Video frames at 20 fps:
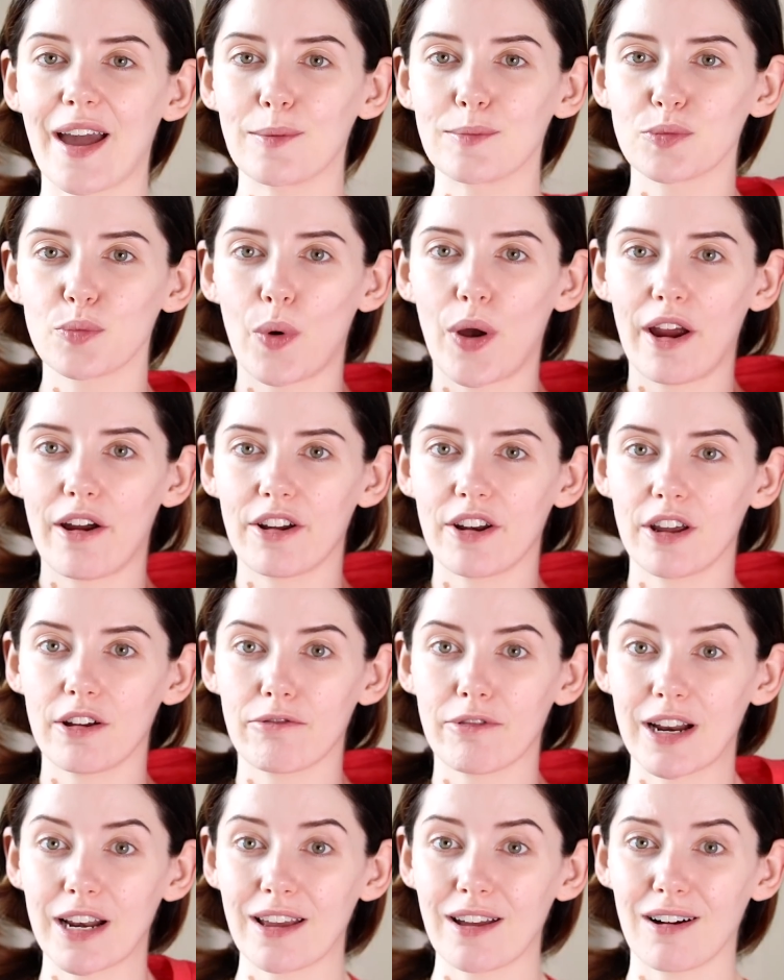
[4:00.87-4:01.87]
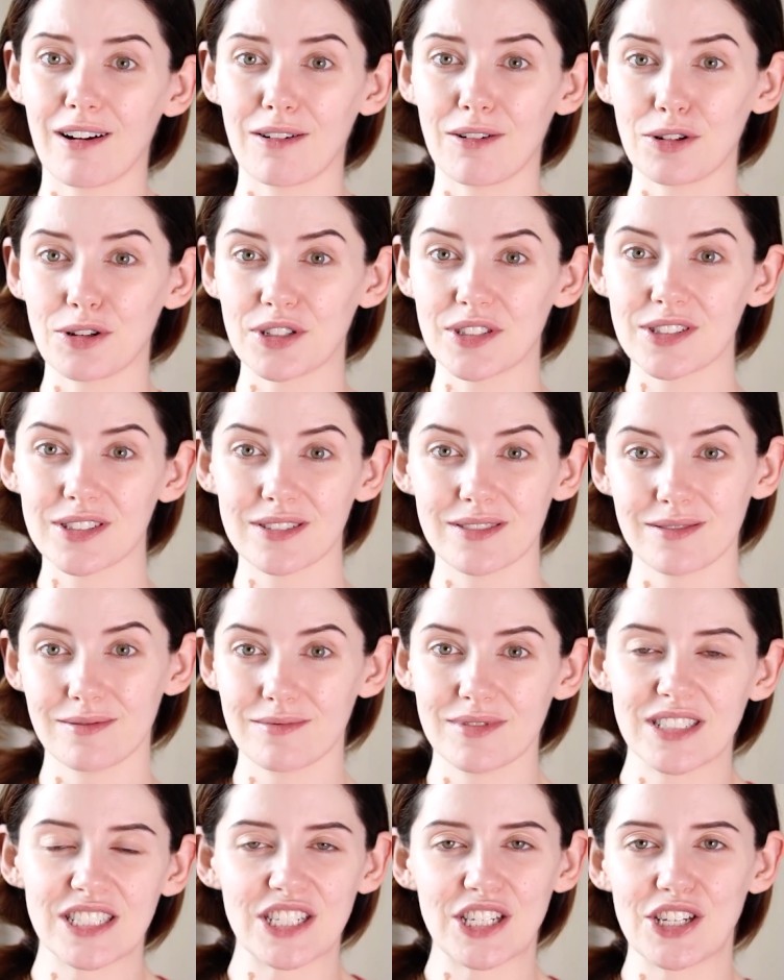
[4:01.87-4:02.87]
am wearing a really old
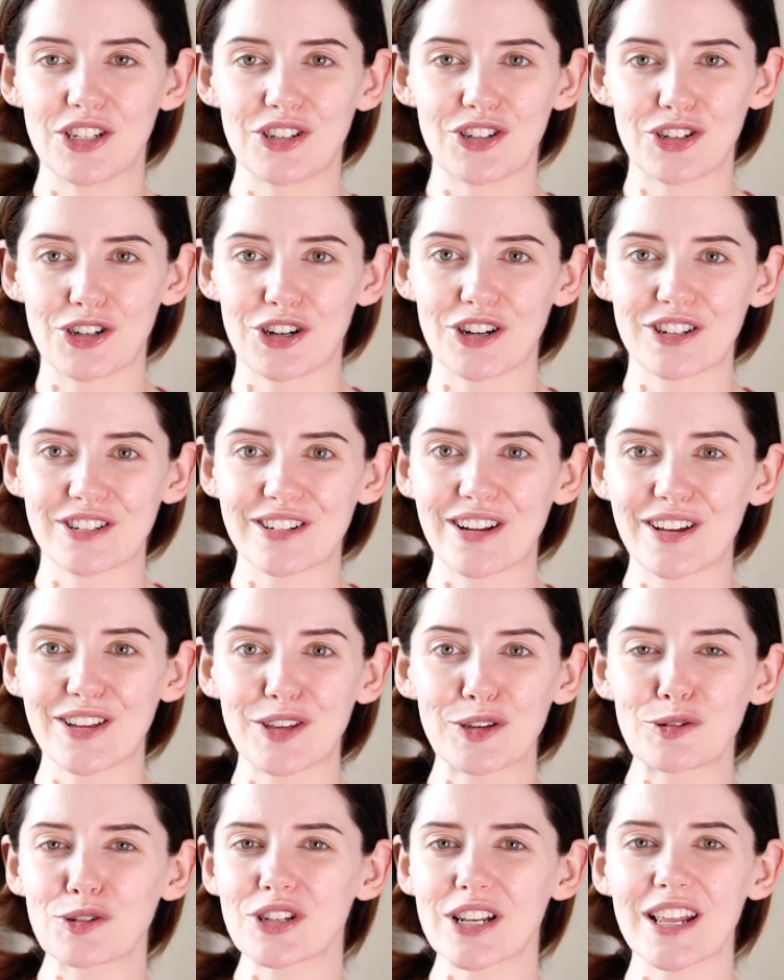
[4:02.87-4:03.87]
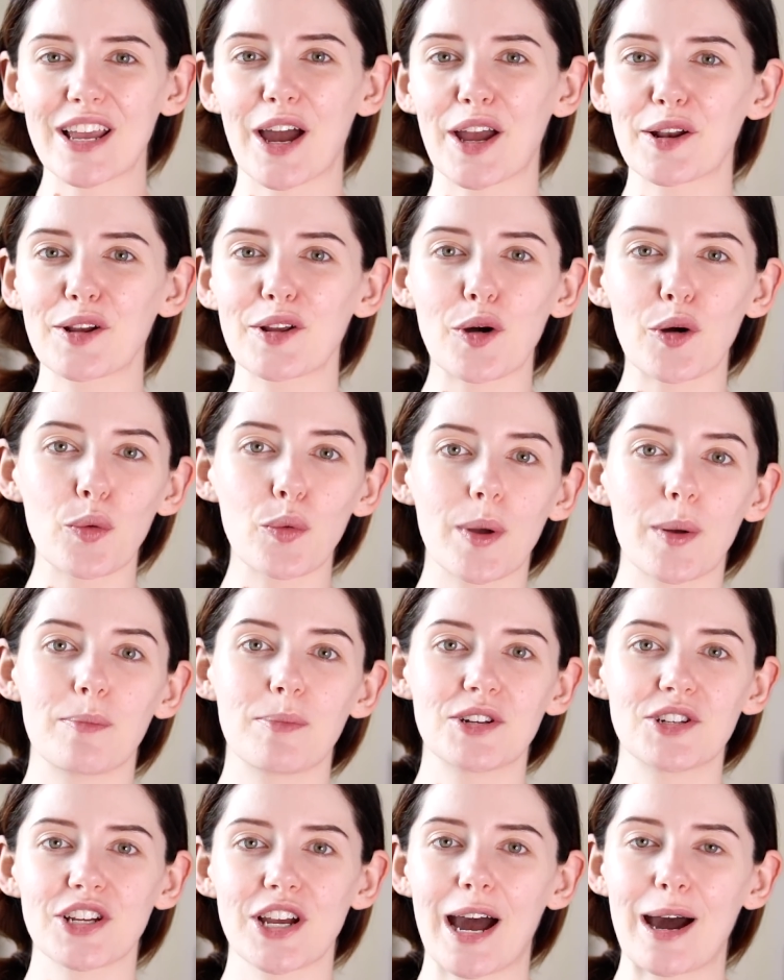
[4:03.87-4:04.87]
t-shirt. Usually I'd go with
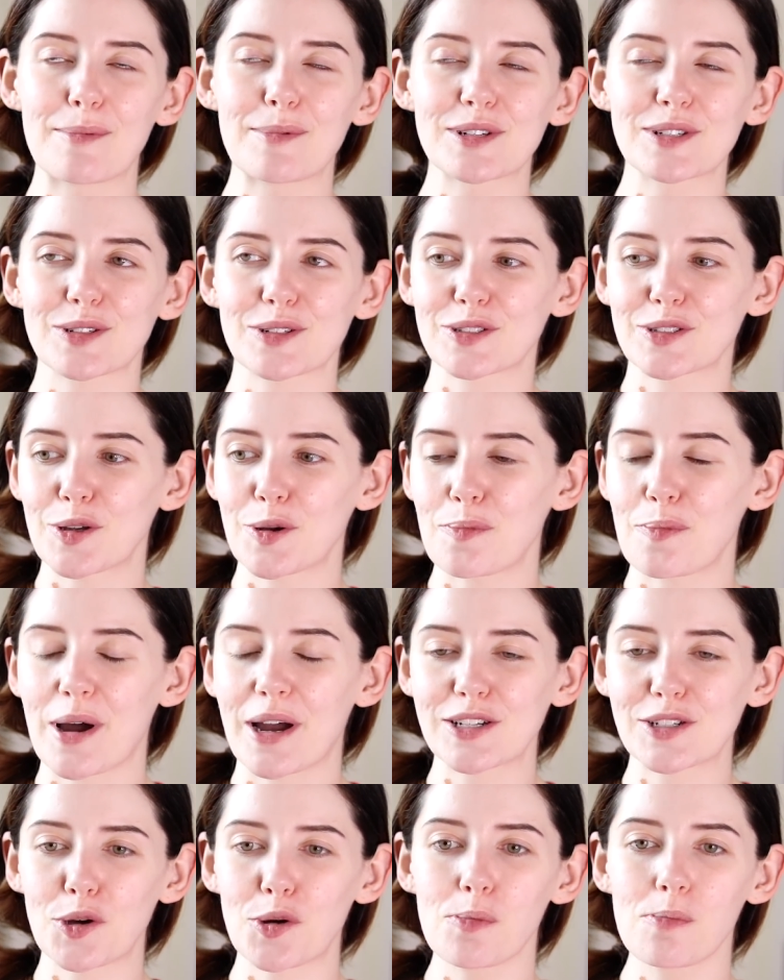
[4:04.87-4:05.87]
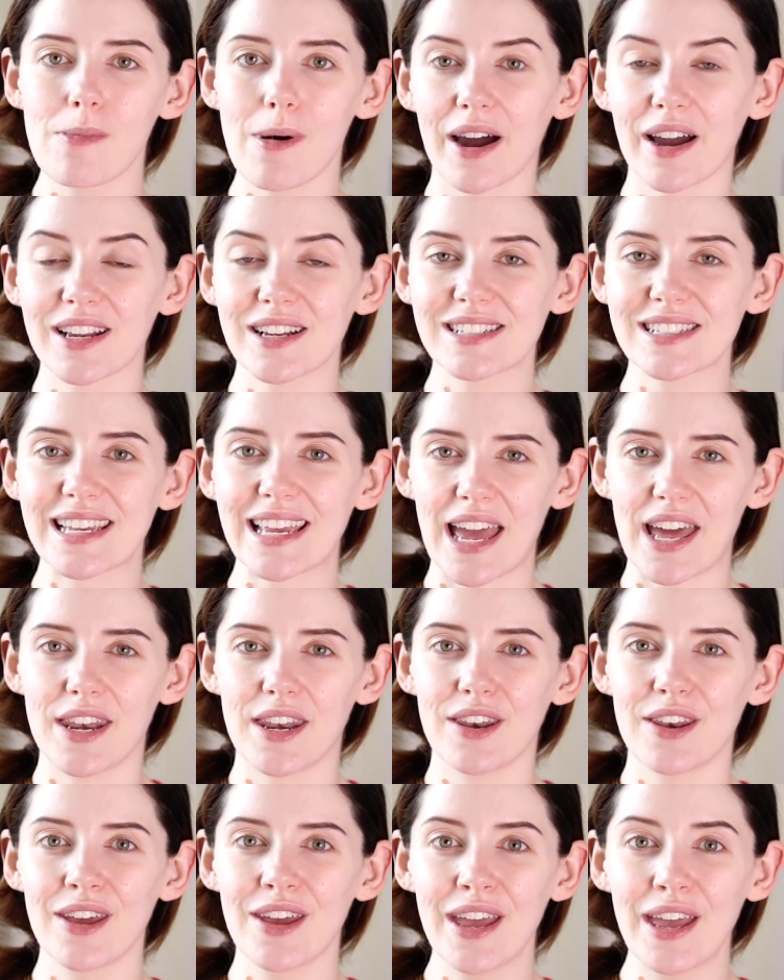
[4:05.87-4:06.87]
pajamas or something. I don't mind
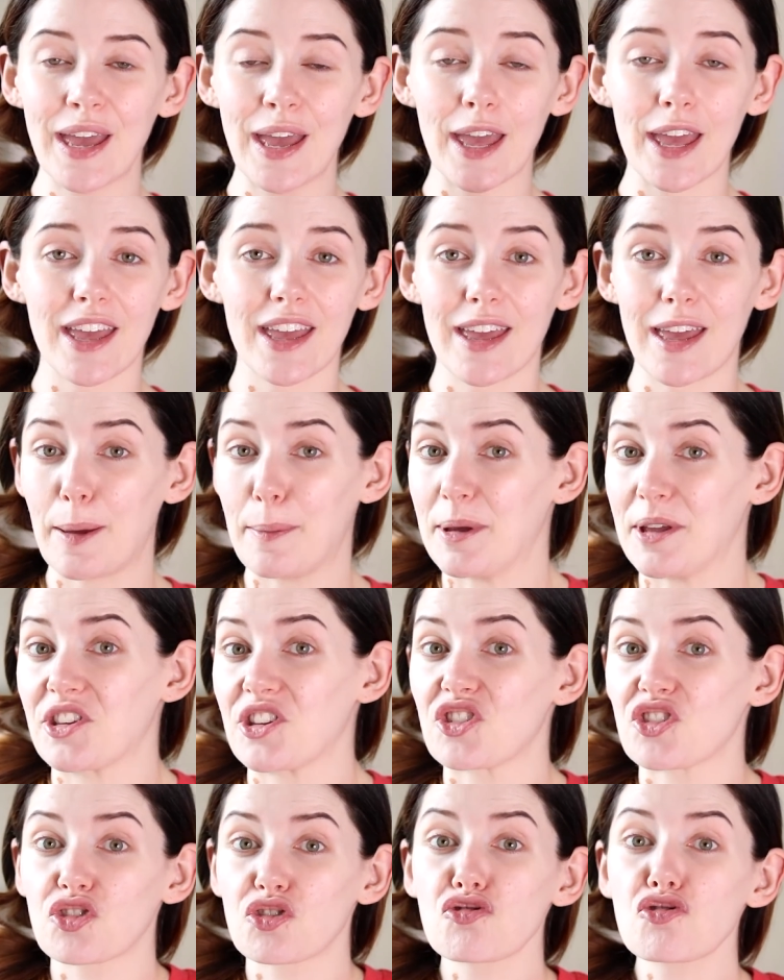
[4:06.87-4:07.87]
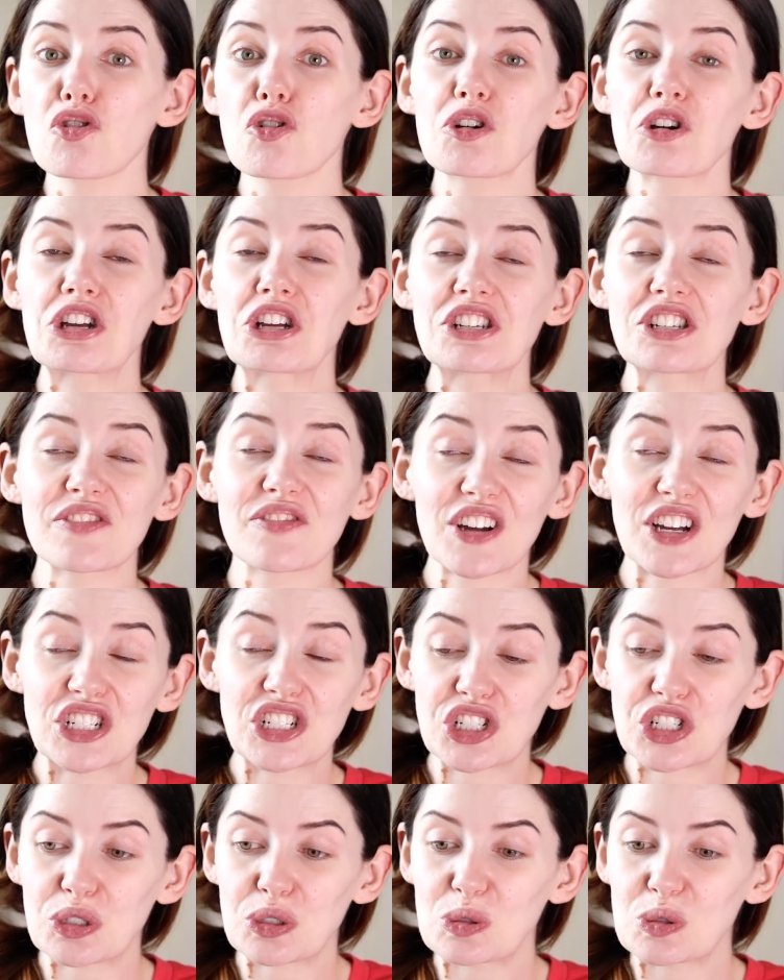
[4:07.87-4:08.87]
getting a bit destroyed if I
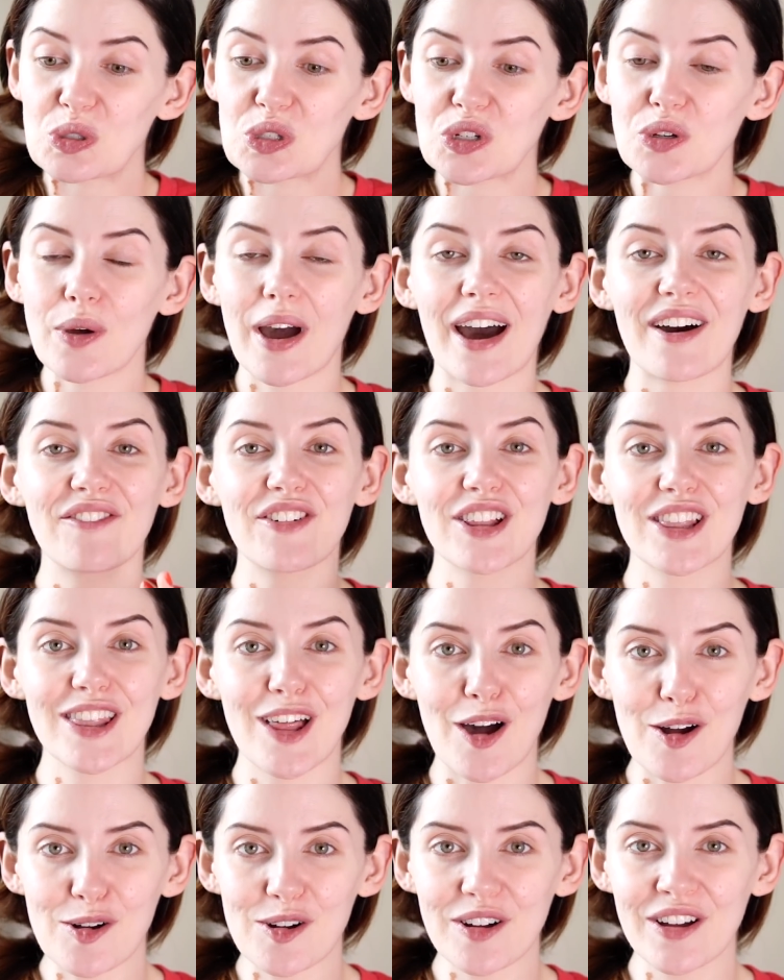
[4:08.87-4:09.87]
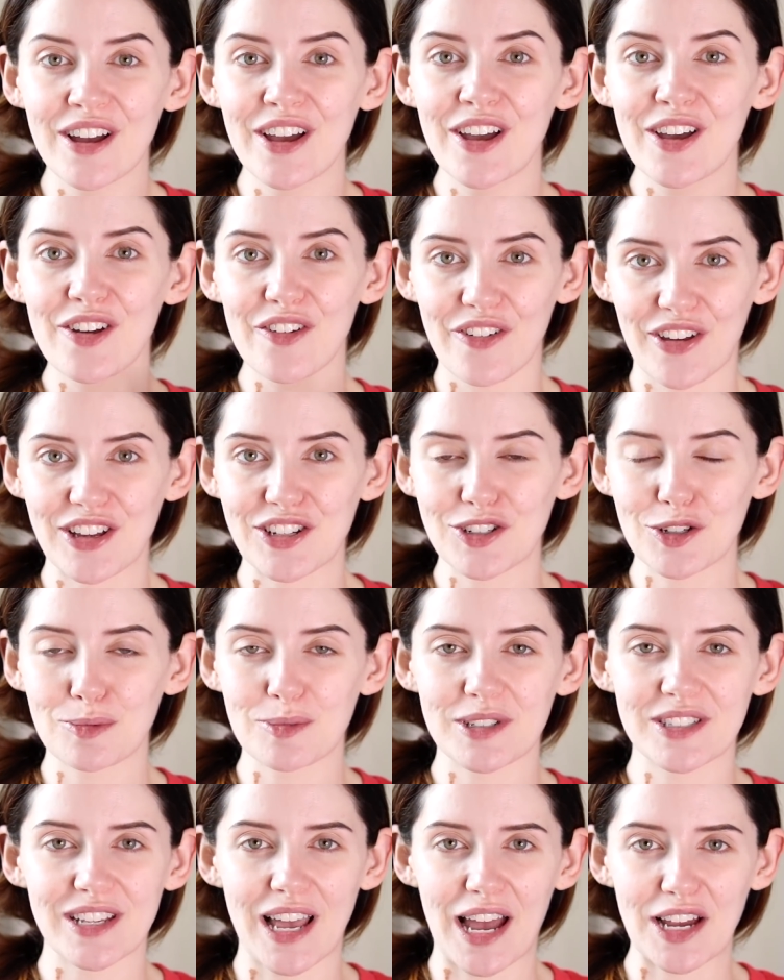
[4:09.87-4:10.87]
choose to have a long facial
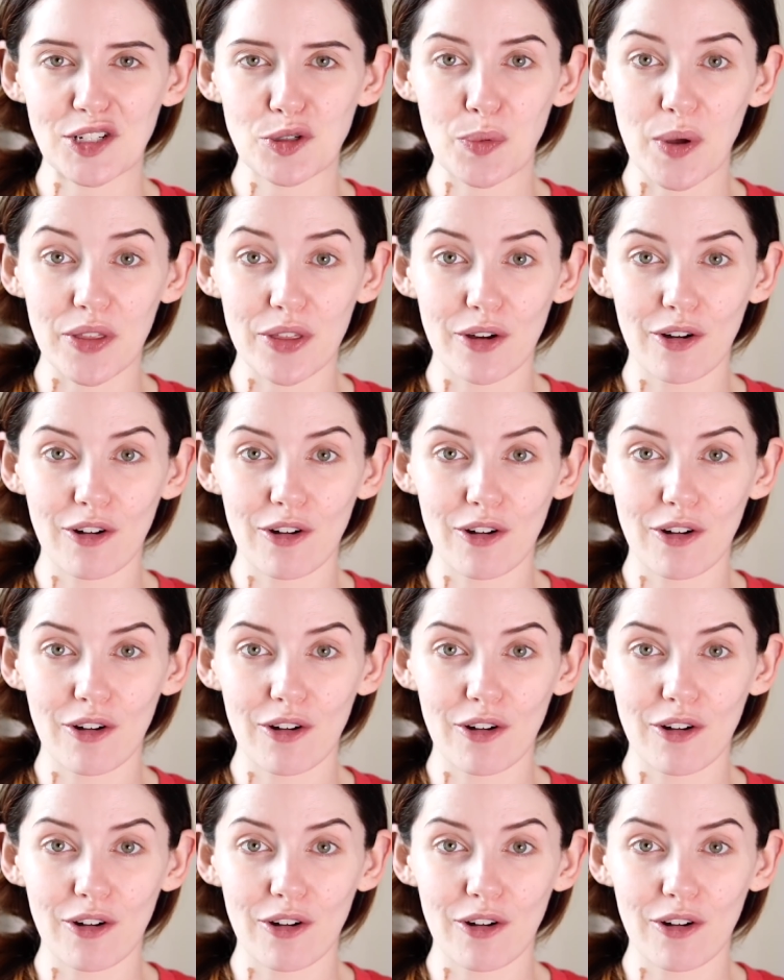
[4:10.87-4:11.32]
massage with